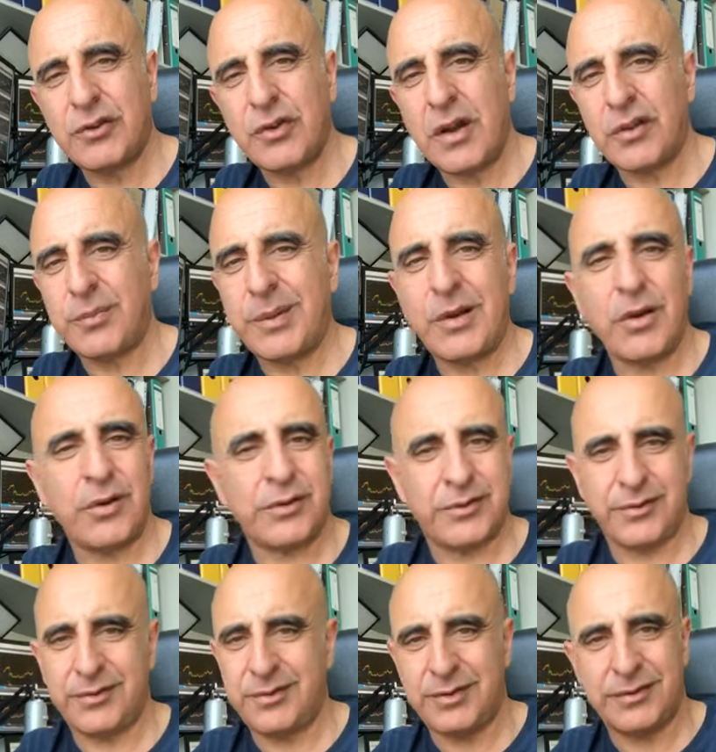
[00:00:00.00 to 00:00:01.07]
charts,
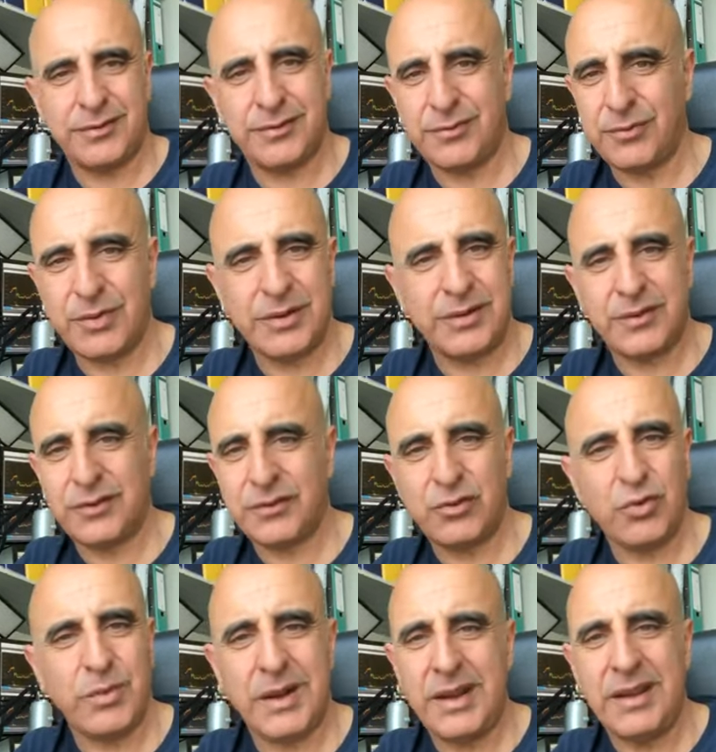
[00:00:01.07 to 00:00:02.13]
because there's, when there's
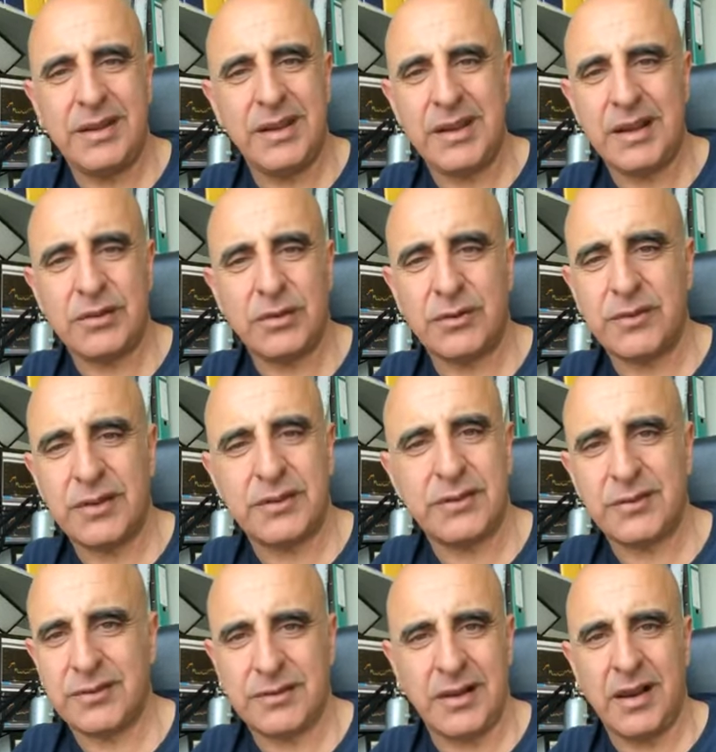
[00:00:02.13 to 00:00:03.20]
too many indicators,
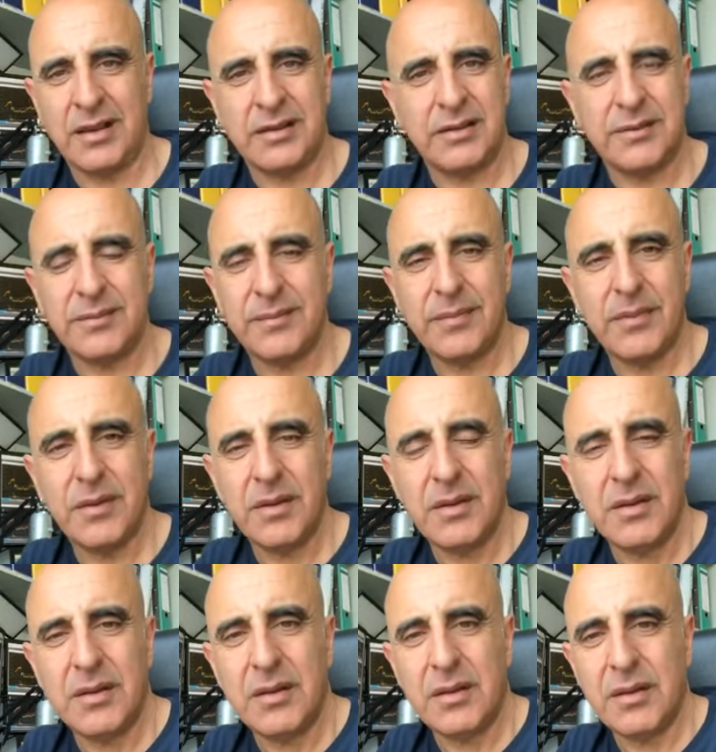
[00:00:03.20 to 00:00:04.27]
it's like
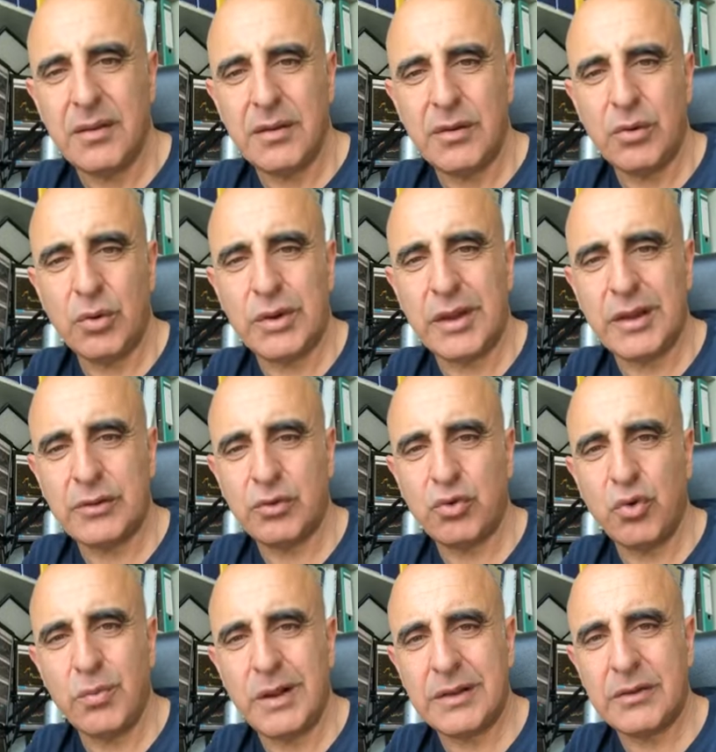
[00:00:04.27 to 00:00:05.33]
looking at
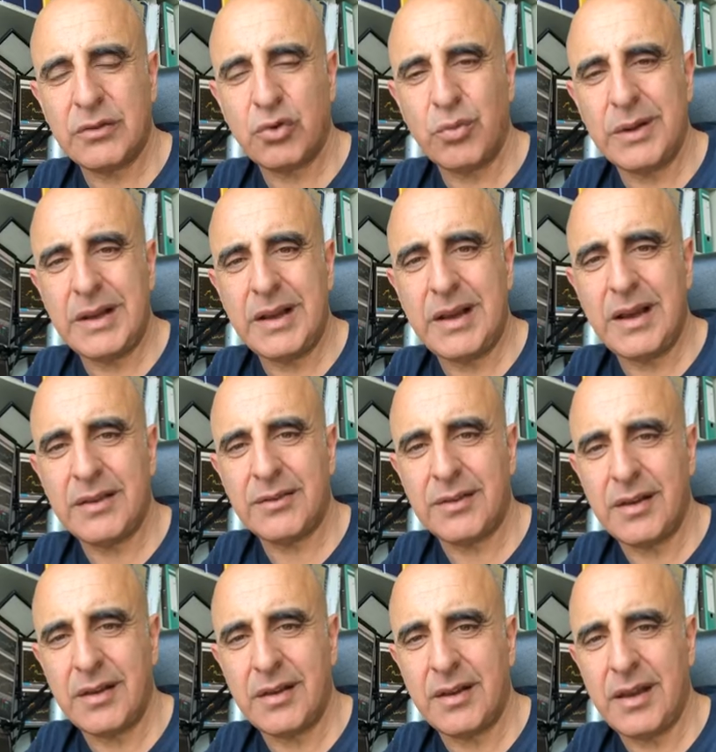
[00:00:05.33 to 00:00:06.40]
too much, too many lines,
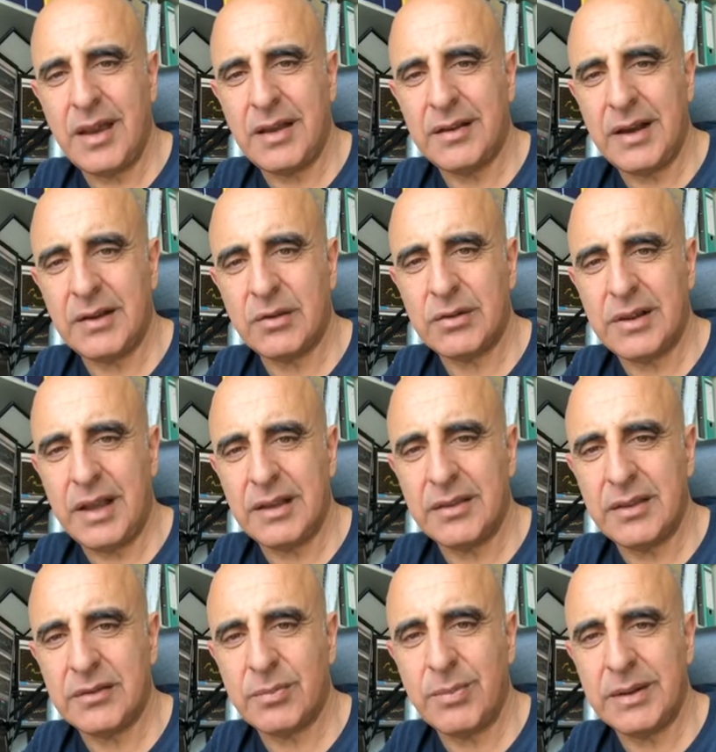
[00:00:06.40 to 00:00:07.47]
and I don't like
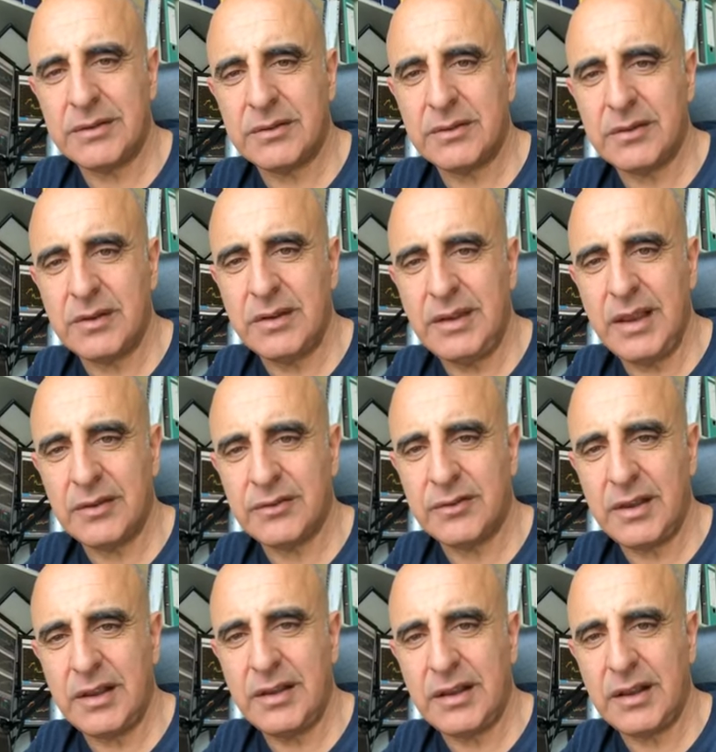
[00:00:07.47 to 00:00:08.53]
that. But yes,
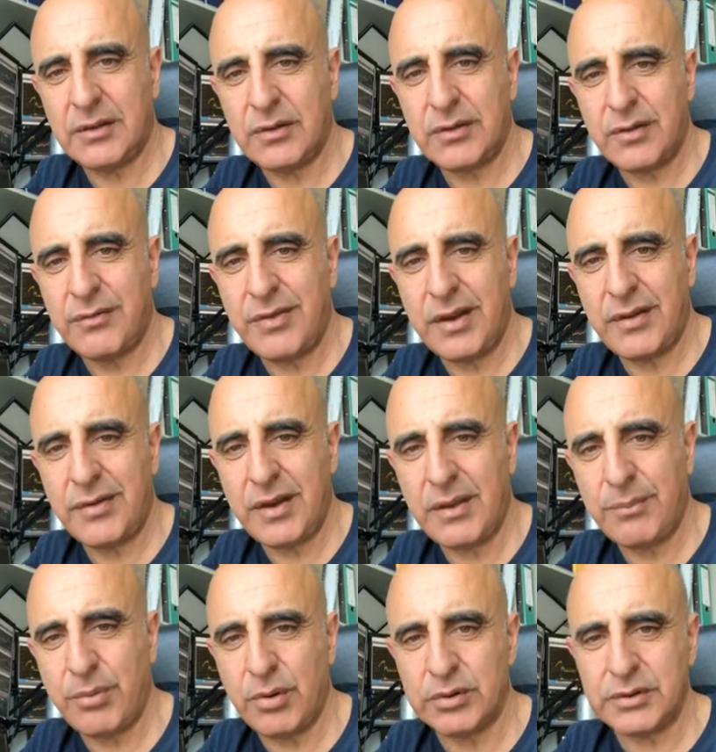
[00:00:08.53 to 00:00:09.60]
indicators are very, very
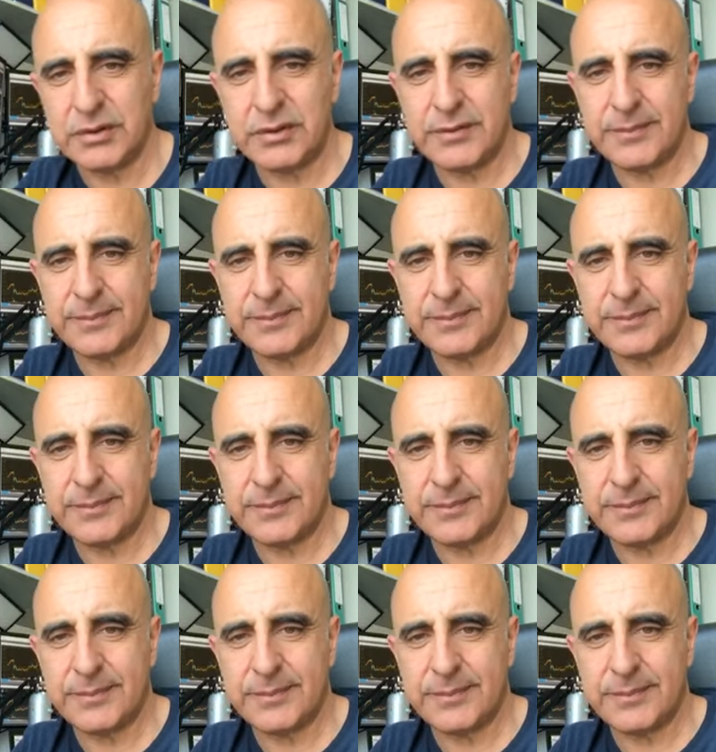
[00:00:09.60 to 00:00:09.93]
important.